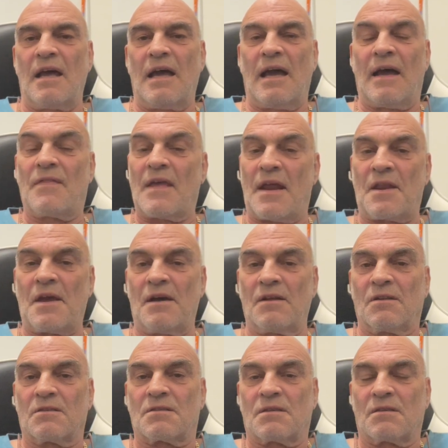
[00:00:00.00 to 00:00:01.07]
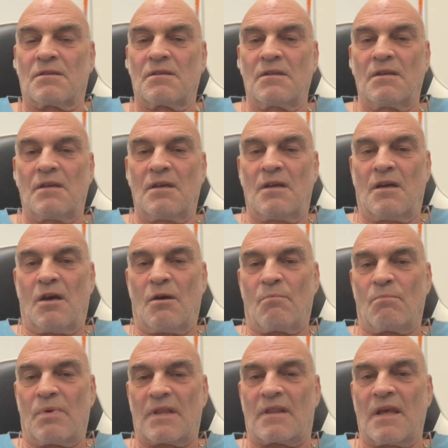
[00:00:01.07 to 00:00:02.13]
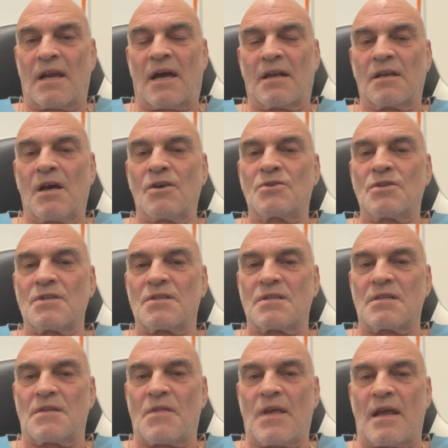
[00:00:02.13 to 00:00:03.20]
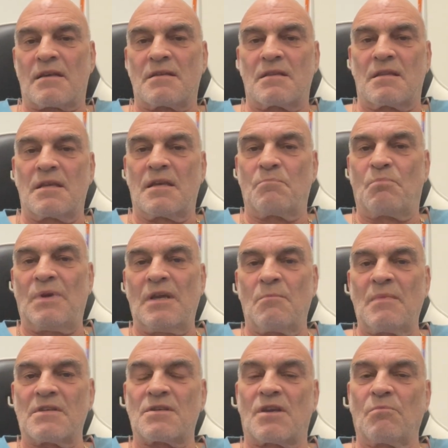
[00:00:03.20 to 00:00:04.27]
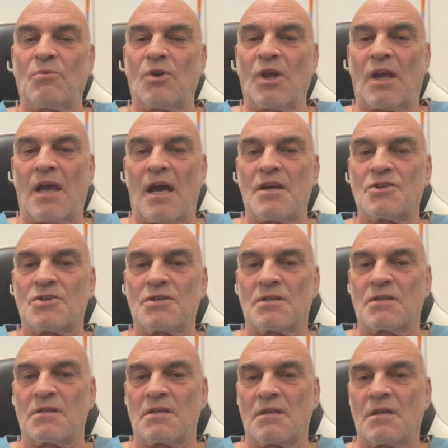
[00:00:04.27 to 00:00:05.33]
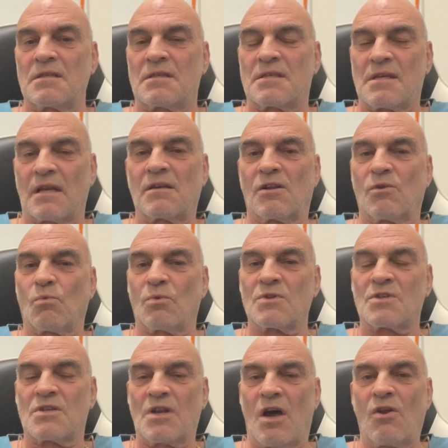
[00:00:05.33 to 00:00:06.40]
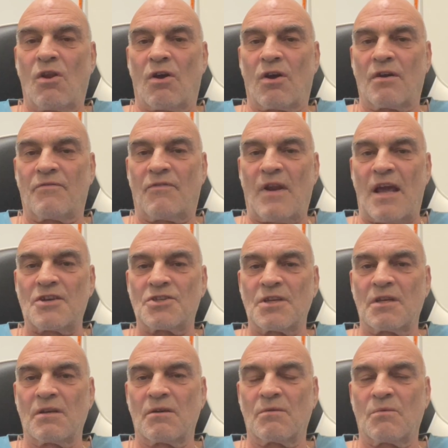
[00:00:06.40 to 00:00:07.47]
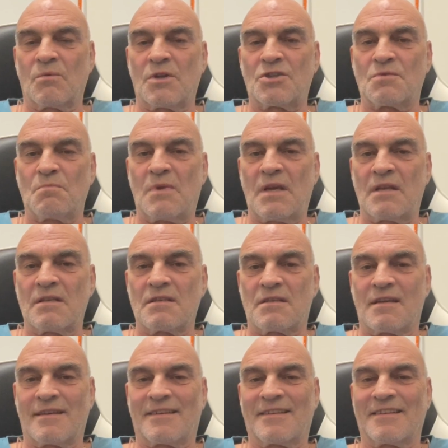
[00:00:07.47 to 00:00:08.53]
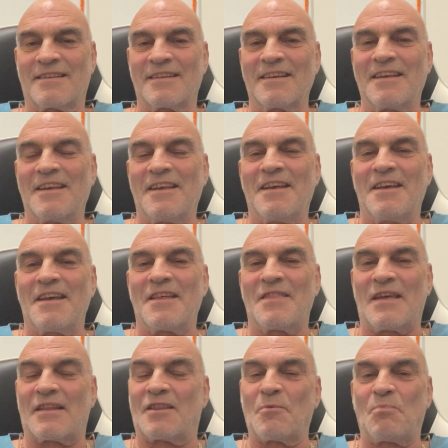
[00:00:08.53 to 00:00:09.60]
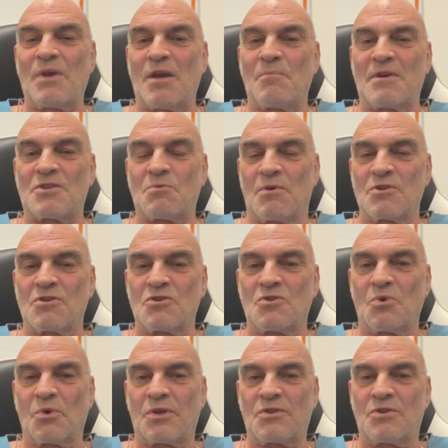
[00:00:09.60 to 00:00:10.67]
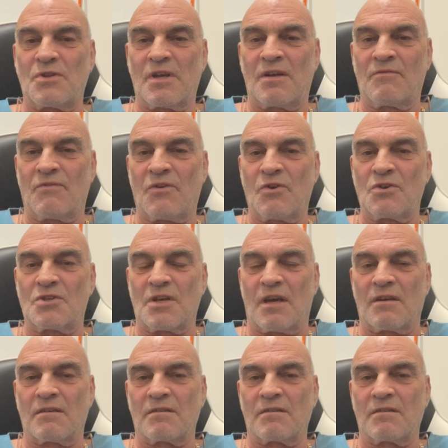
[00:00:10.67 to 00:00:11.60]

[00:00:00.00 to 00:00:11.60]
and that held. But then I noticed that the BMS communication signal was no longer flashing, which means that the BMS wasn't talking to the inverter.